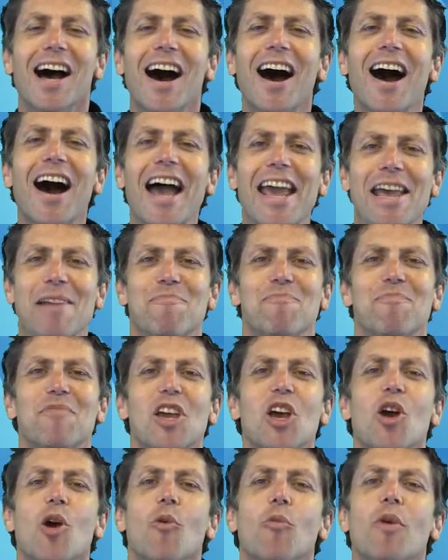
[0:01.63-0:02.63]
Hi,
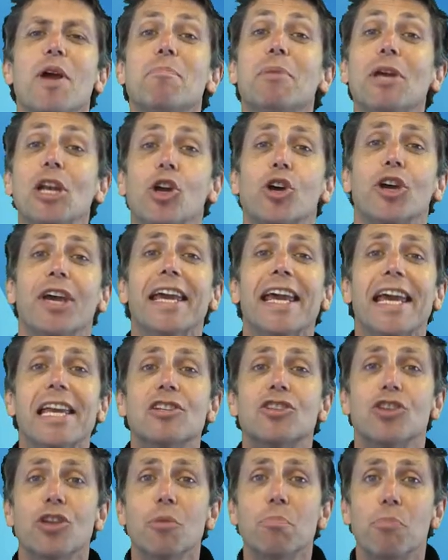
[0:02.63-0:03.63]
we've been looking
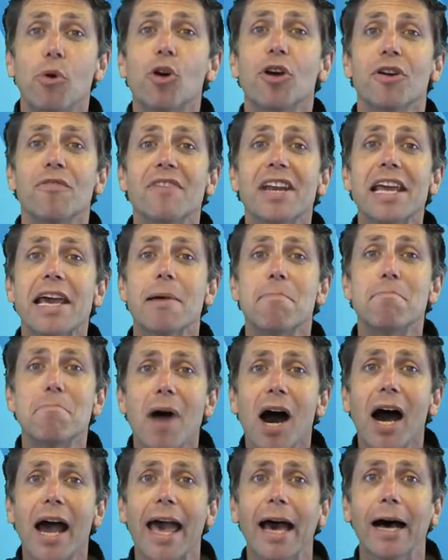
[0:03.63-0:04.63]
into the book of
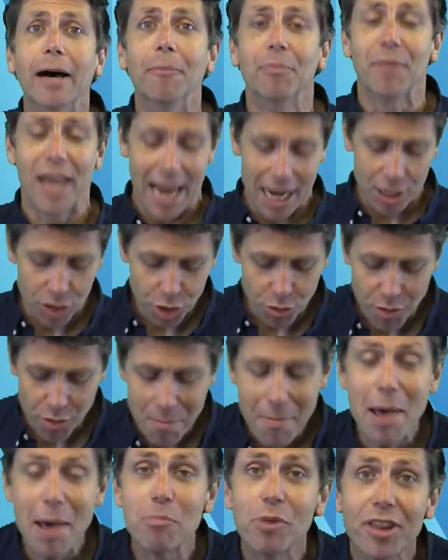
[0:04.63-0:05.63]
Nehemiah, and you
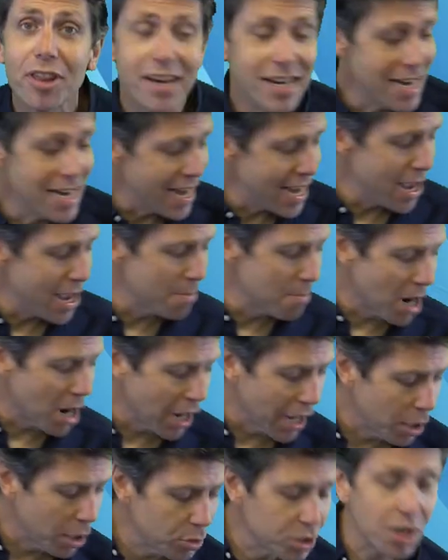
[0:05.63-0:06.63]
remember that
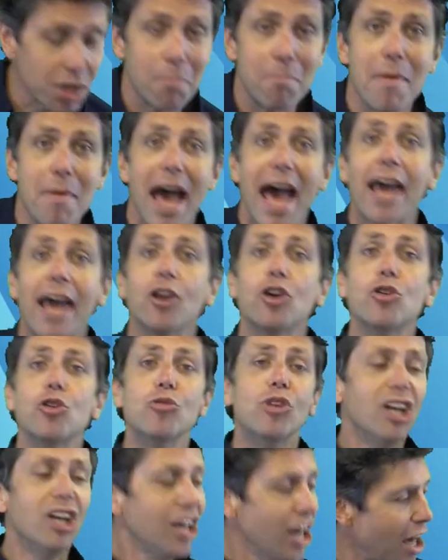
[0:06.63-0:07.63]
Nehemiah was a man who
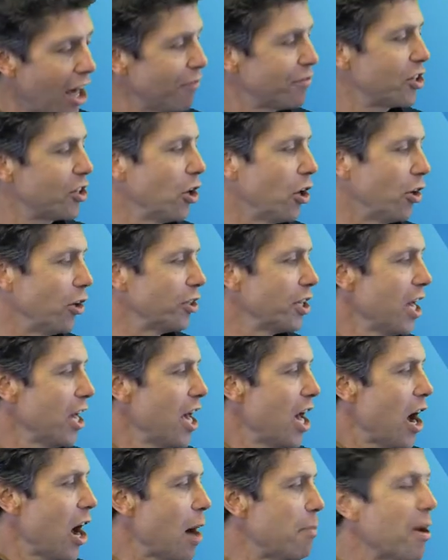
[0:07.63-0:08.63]
loved God
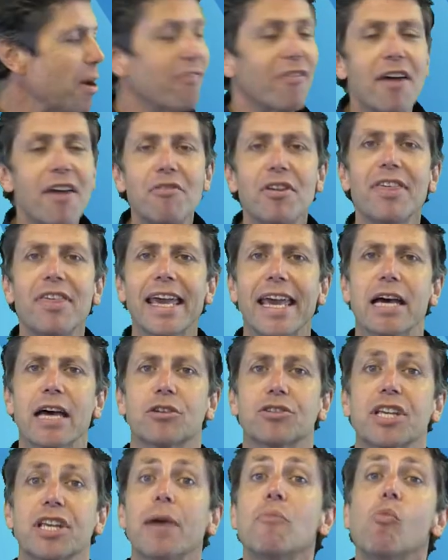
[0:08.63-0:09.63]
above everything
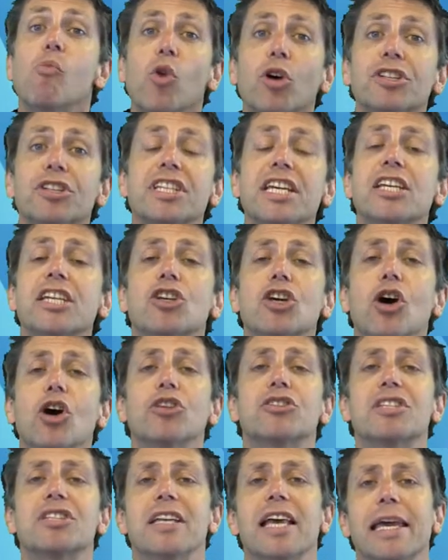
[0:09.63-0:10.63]
else and wanted
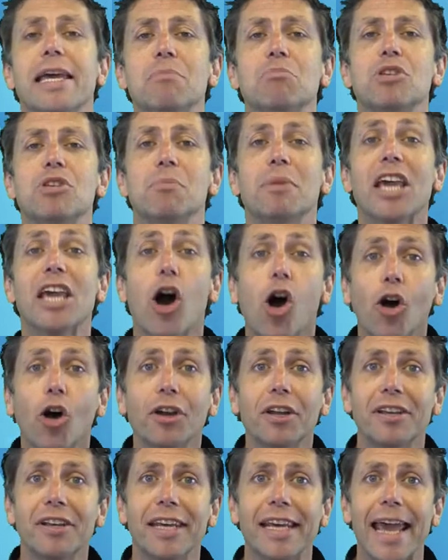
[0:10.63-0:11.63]
God's name to be
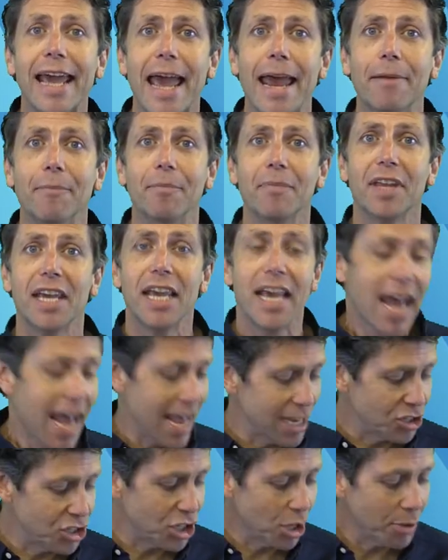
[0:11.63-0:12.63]
honoured again.
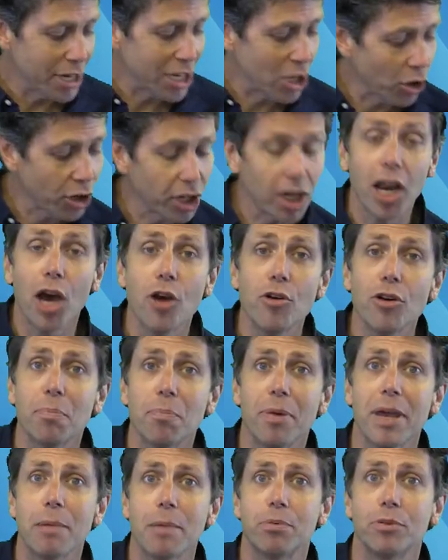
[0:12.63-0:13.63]
And so he got a load of
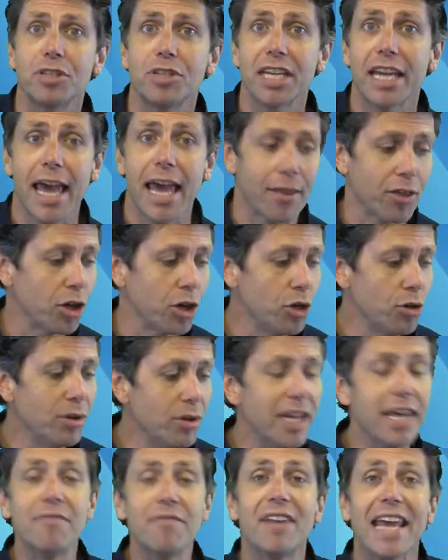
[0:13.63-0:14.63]
people together who
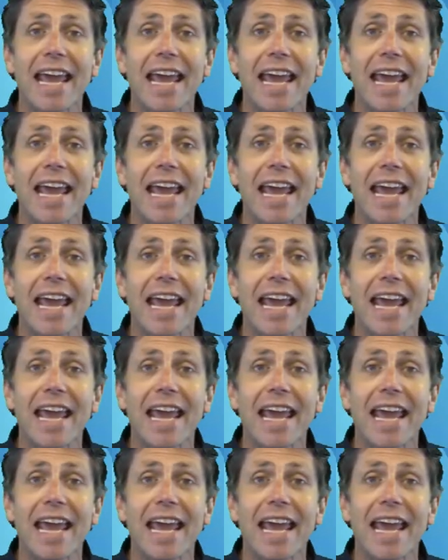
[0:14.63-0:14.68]
lived